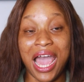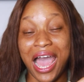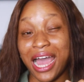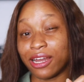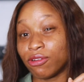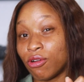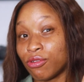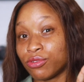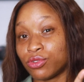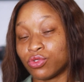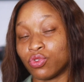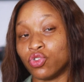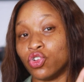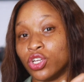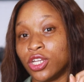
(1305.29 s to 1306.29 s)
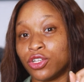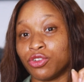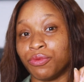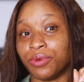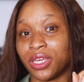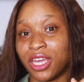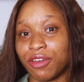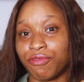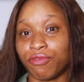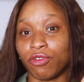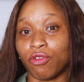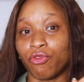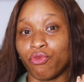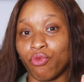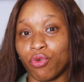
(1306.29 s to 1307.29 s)
And also, you need to be careful
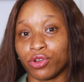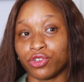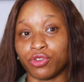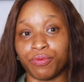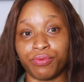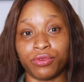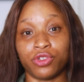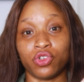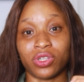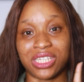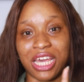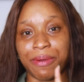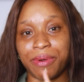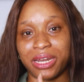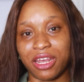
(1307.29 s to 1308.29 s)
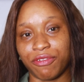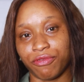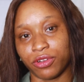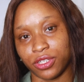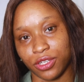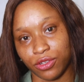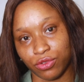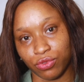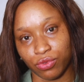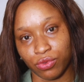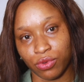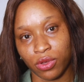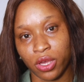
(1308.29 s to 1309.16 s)
of what you put your time and effort into.